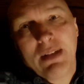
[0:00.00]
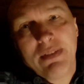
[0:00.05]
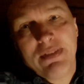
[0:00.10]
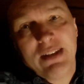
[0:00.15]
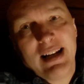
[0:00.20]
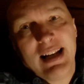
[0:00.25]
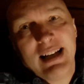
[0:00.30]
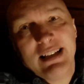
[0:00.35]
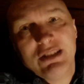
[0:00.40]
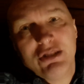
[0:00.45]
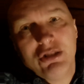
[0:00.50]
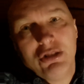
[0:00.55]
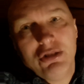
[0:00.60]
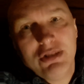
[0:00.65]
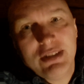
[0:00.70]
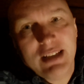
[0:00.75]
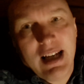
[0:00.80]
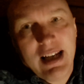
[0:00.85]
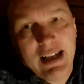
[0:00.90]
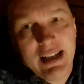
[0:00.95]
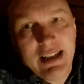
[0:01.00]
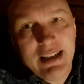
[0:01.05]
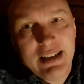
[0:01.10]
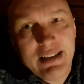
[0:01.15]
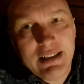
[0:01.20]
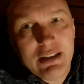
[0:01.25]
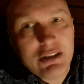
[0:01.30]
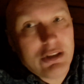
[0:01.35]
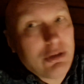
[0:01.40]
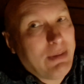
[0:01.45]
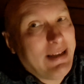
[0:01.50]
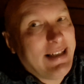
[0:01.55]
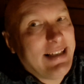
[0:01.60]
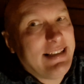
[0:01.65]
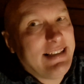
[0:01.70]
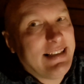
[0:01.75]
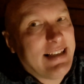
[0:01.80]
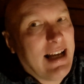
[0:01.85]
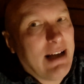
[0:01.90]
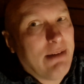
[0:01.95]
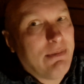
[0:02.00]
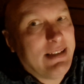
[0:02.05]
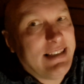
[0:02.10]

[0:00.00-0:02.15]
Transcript: The Last Crusade to Inde,